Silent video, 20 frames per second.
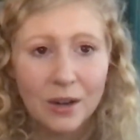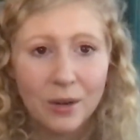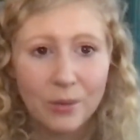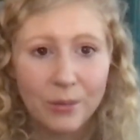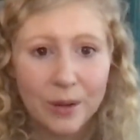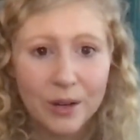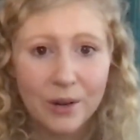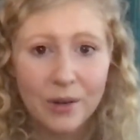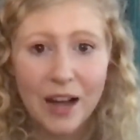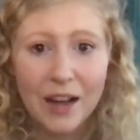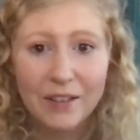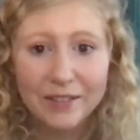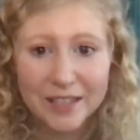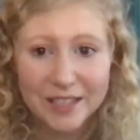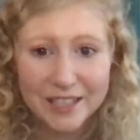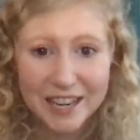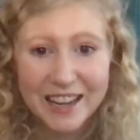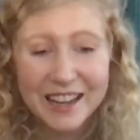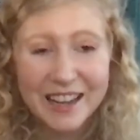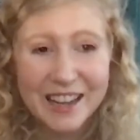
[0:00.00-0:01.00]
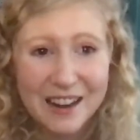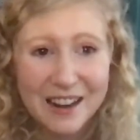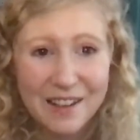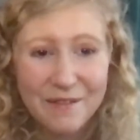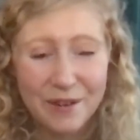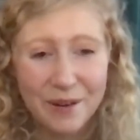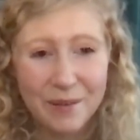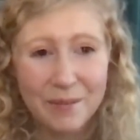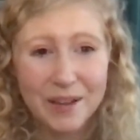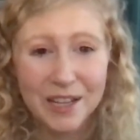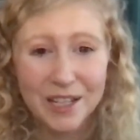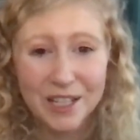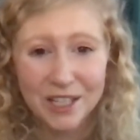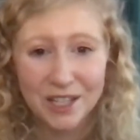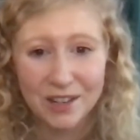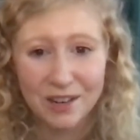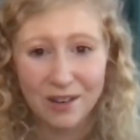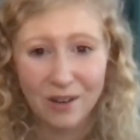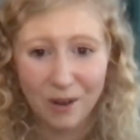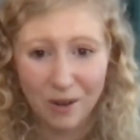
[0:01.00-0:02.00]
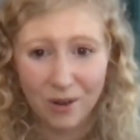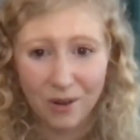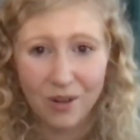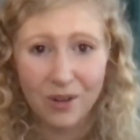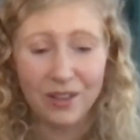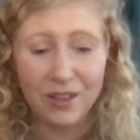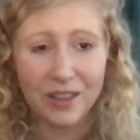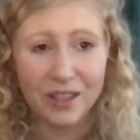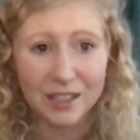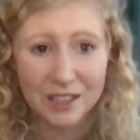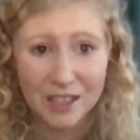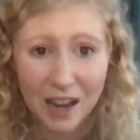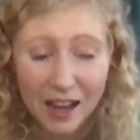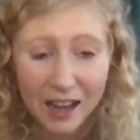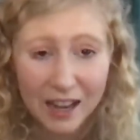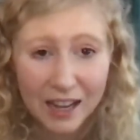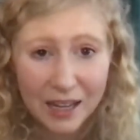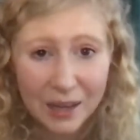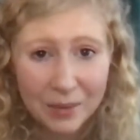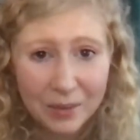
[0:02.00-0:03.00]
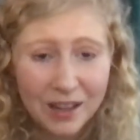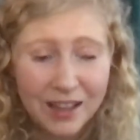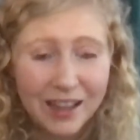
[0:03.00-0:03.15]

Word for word: we don't have to take in information all the time.